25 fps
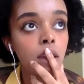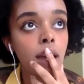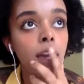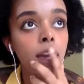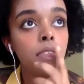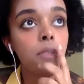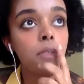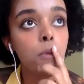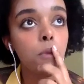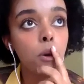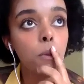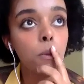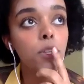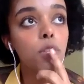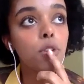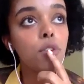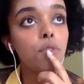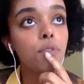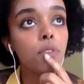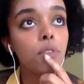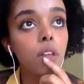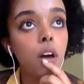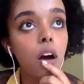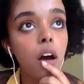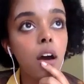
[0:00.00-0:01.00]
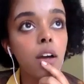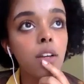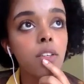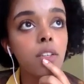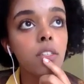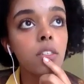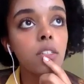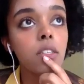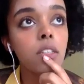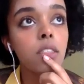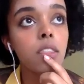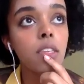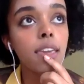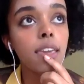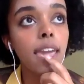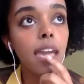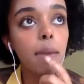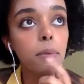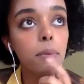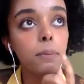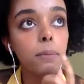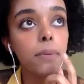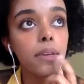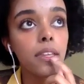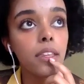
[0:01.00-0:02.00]
the moment you've lost the
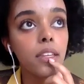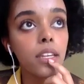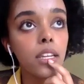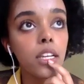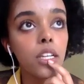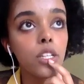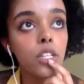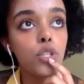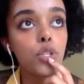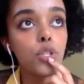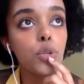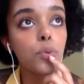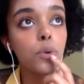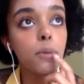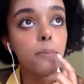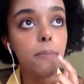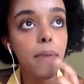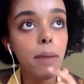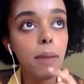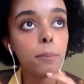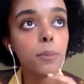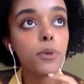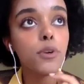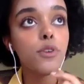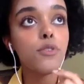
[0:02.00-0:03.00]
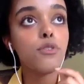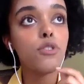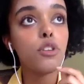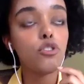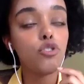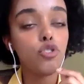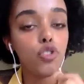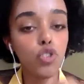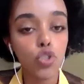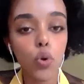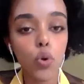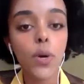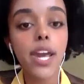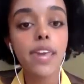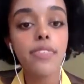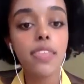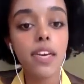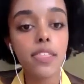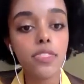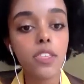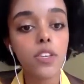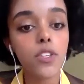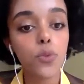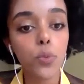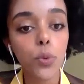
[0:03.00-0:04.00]
capability to remember the joy
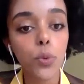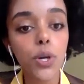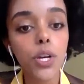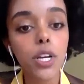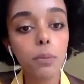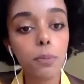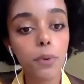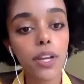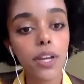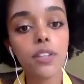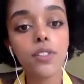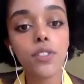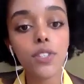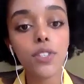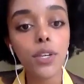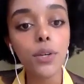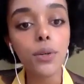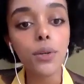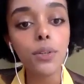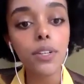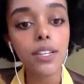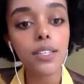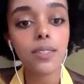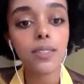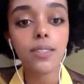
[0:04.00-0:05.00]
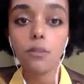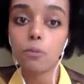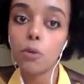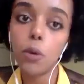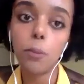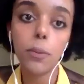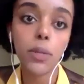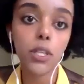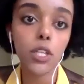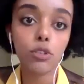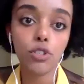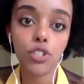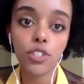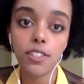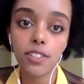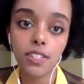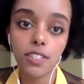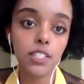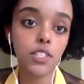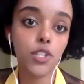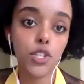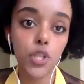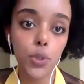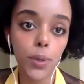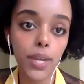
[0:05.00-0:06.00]
that this work brings you is the moment you should
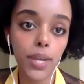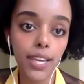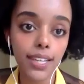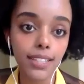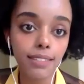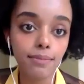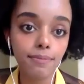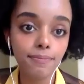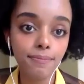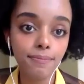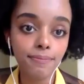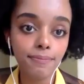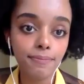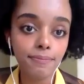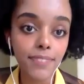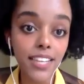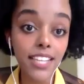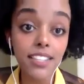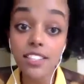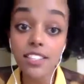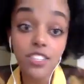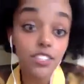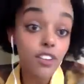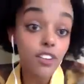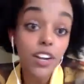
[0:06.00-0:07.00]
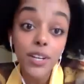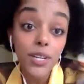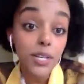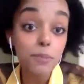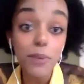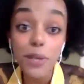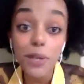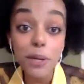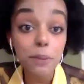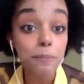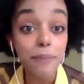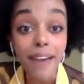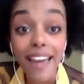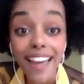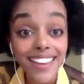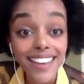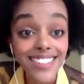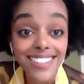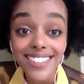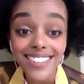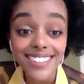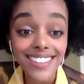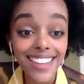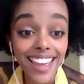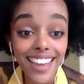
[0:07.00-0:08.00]
cease doing it. Because it's not going to be your
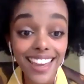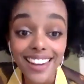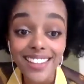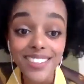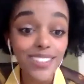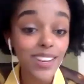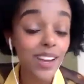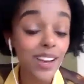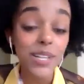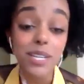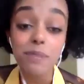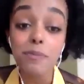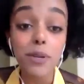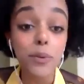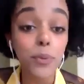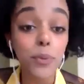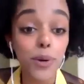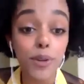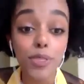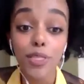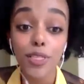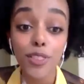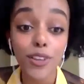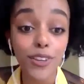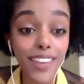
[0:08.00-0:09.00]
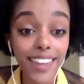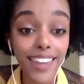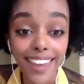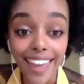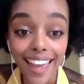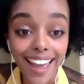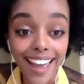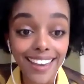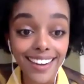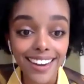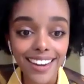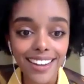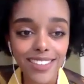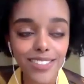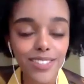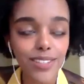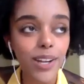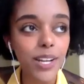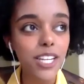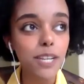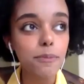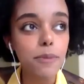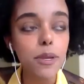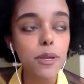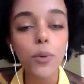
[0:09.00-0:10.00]
best, and it's not going to be worth looking at, and it's
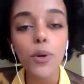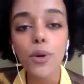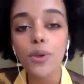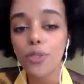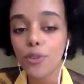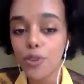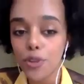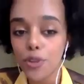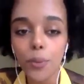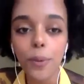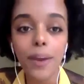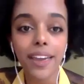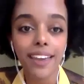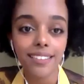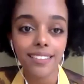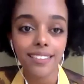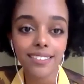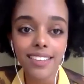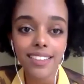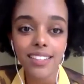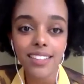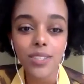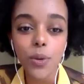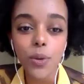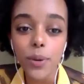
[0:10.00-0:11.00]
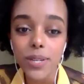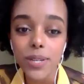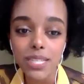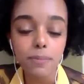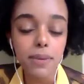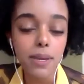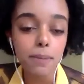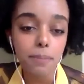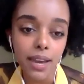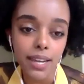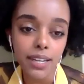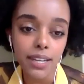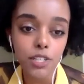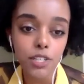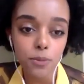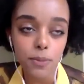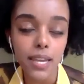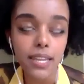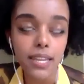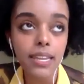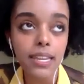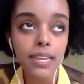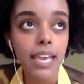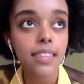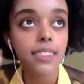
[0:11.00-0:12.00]
not going to be worth doing. It's going to be a
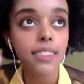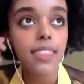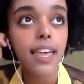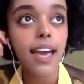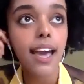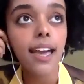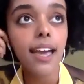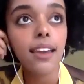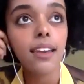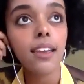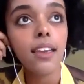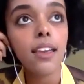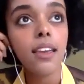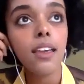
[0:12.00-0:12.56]
punishment. And that,